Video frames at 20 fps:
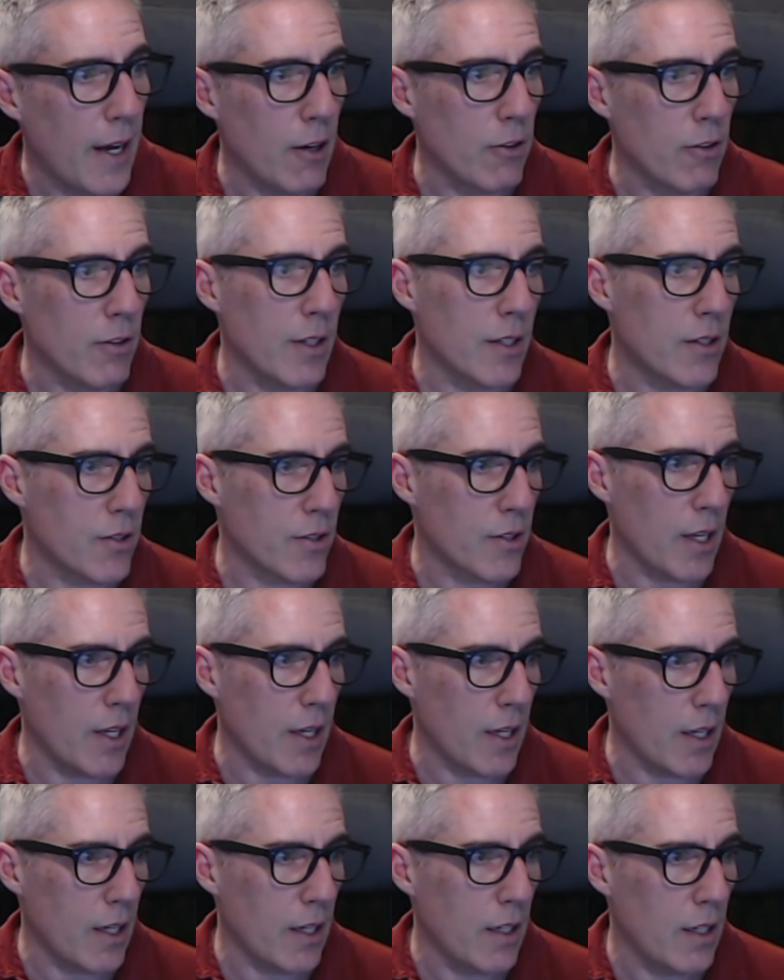let's
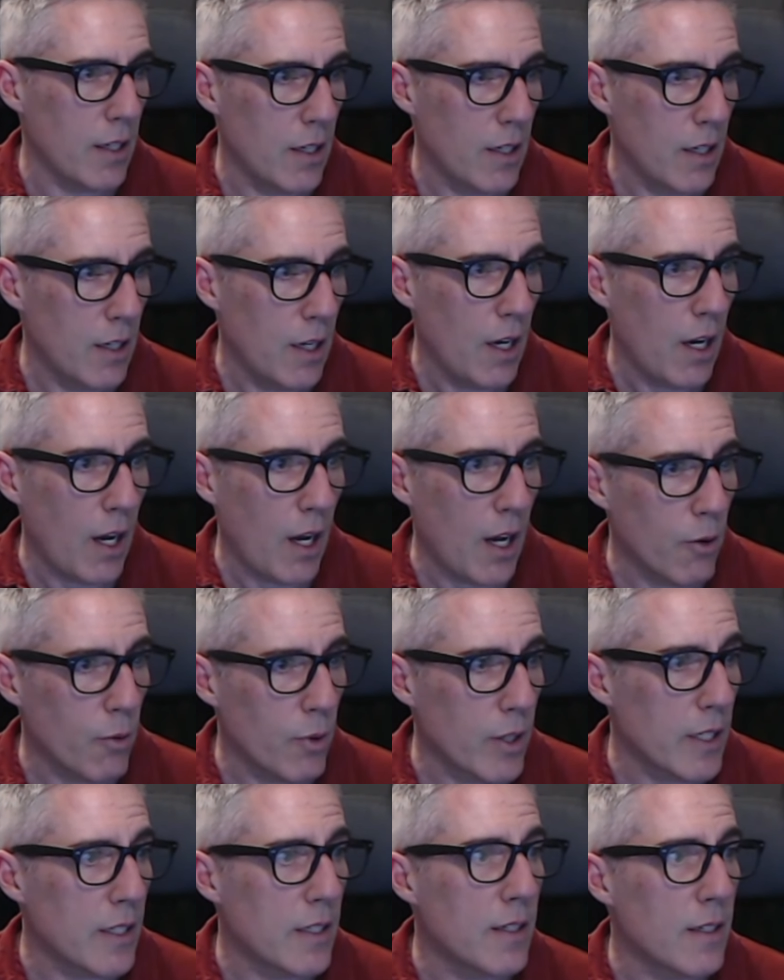say I
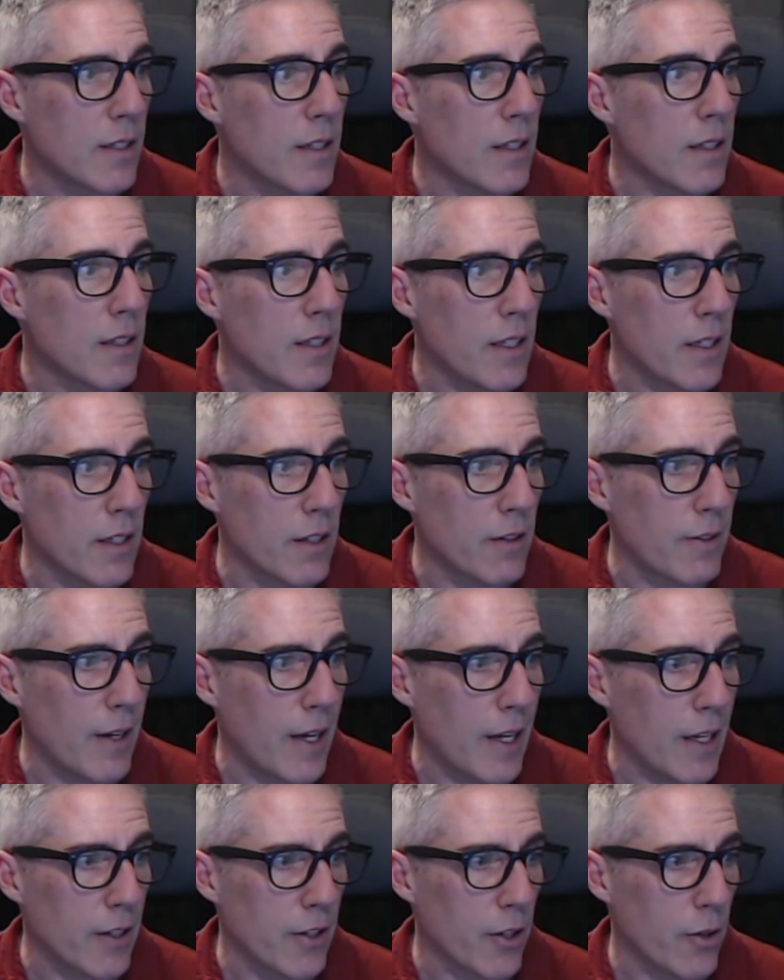wanted to delete a
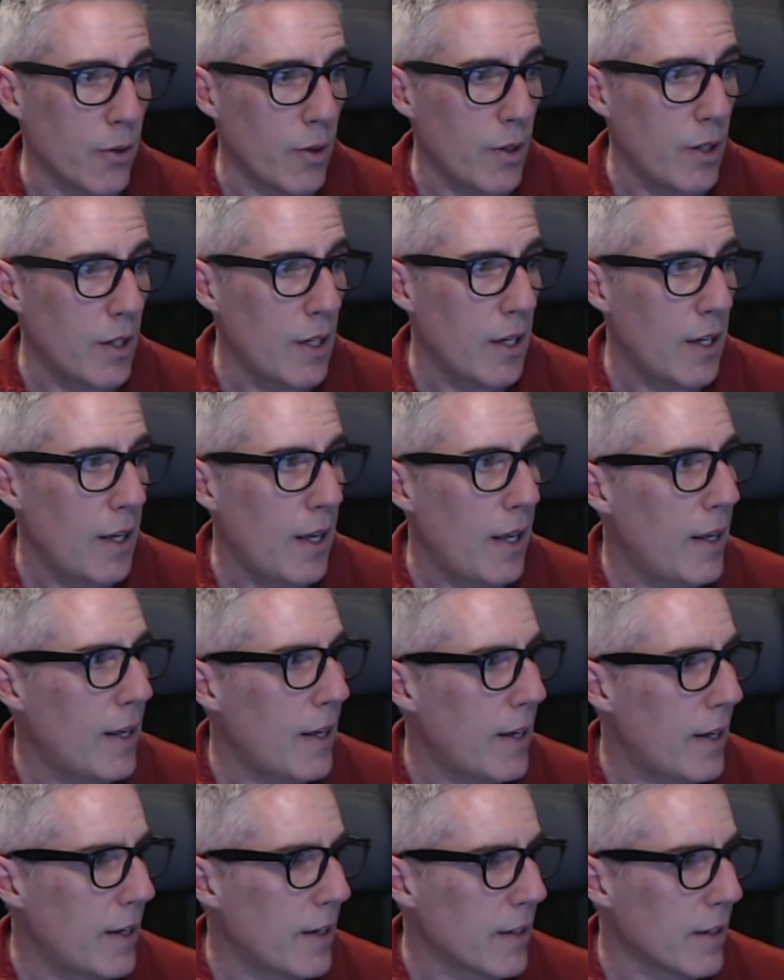value,
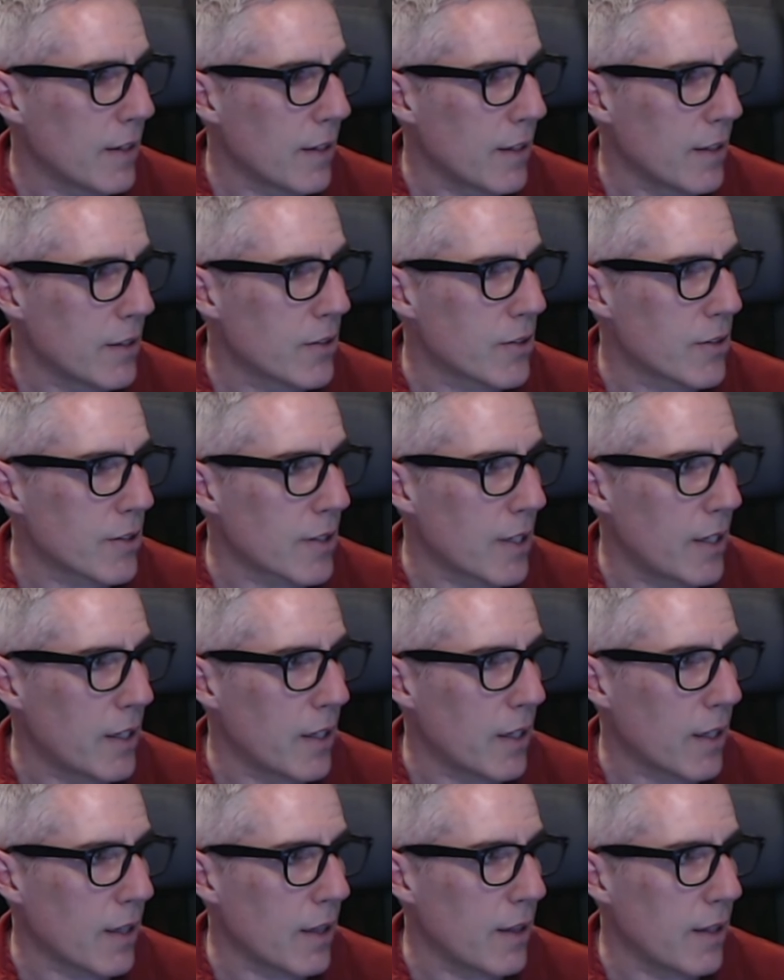and let's kind
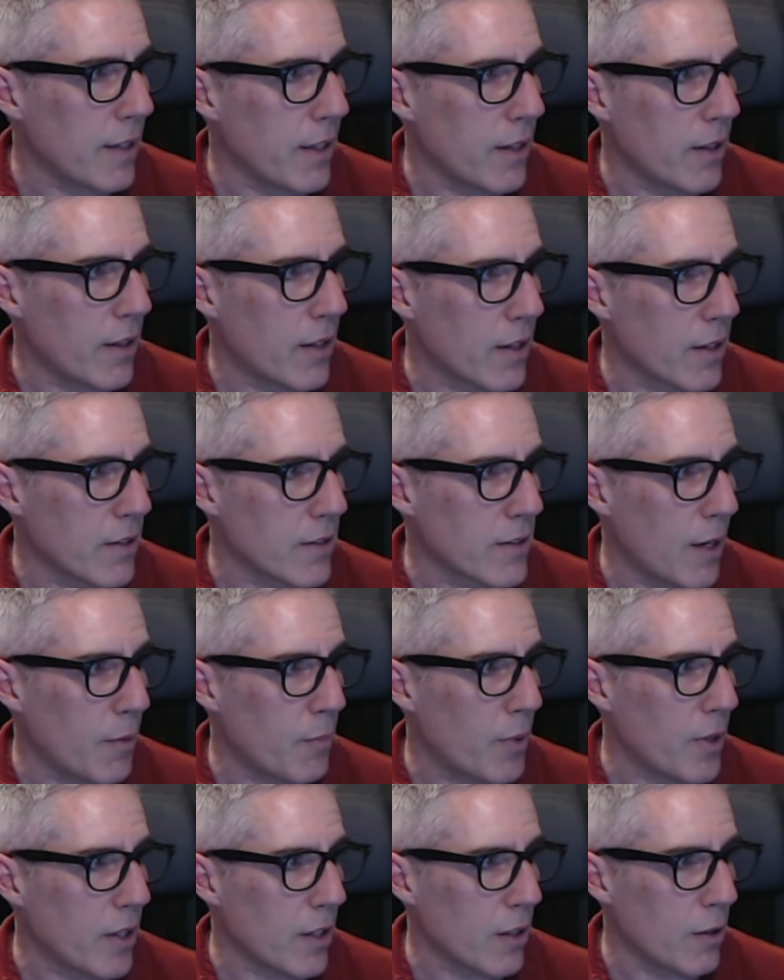of clean things up
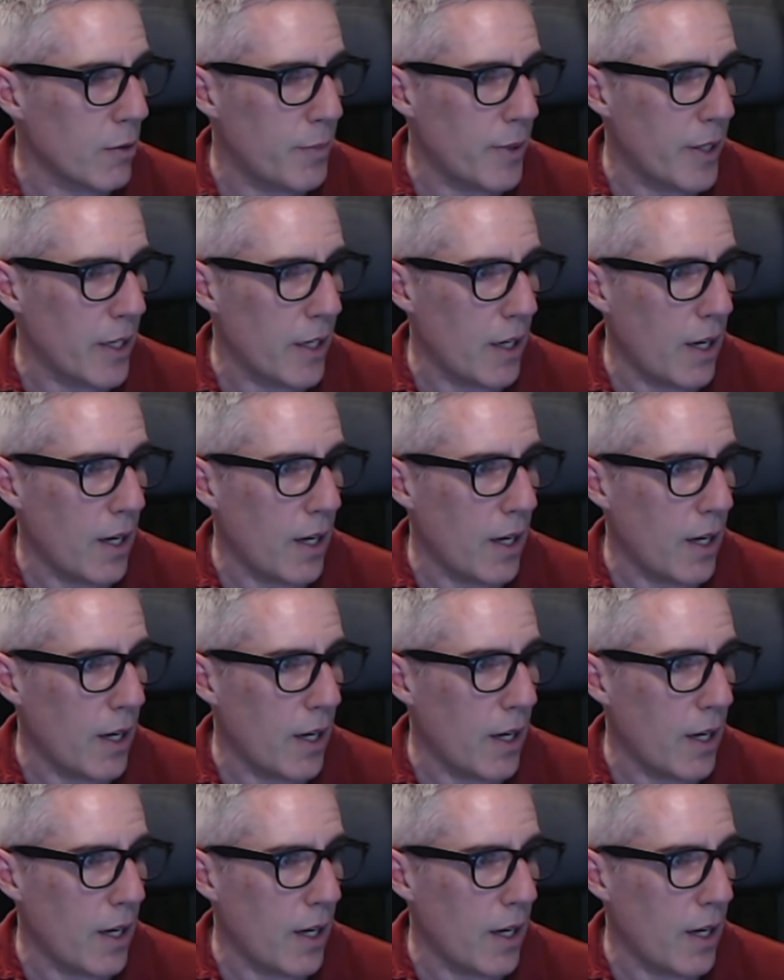a little bit.